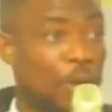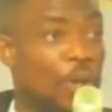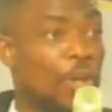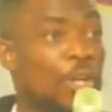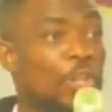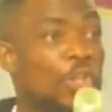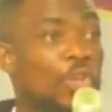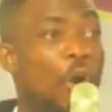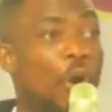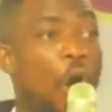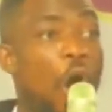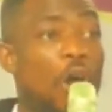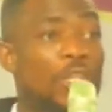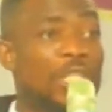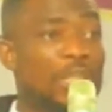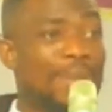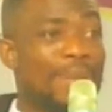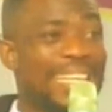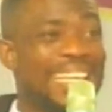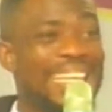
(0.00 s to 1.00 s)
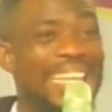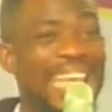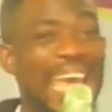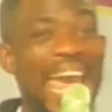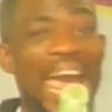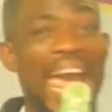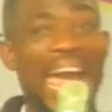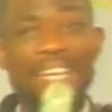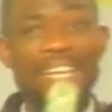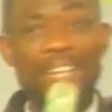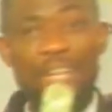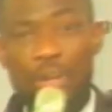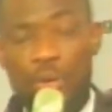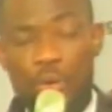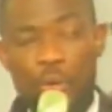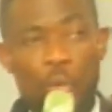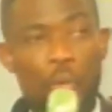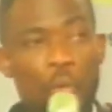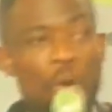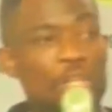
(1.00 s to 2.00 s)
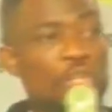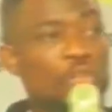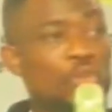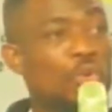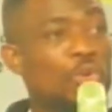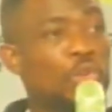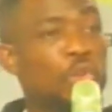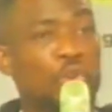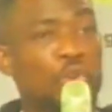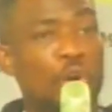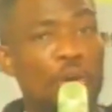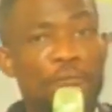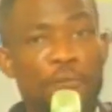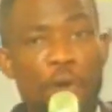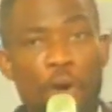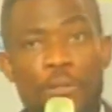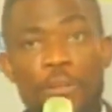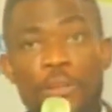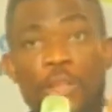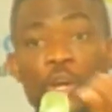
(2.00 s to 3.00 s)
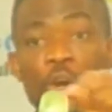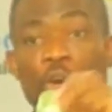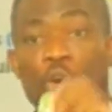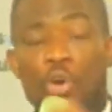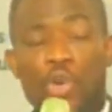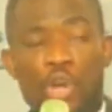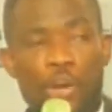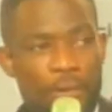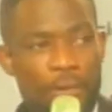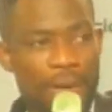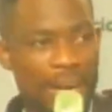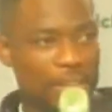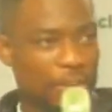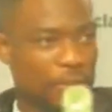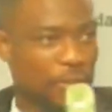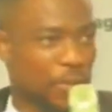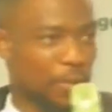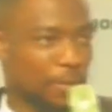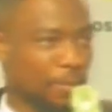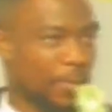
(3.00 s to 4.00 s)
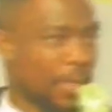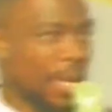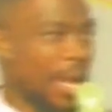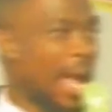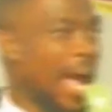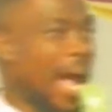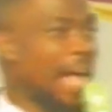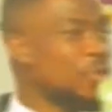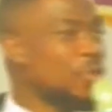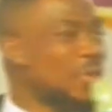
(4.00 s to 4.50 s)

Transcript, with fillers: So ultimately, the end was to show forth the glory of Christ. And so,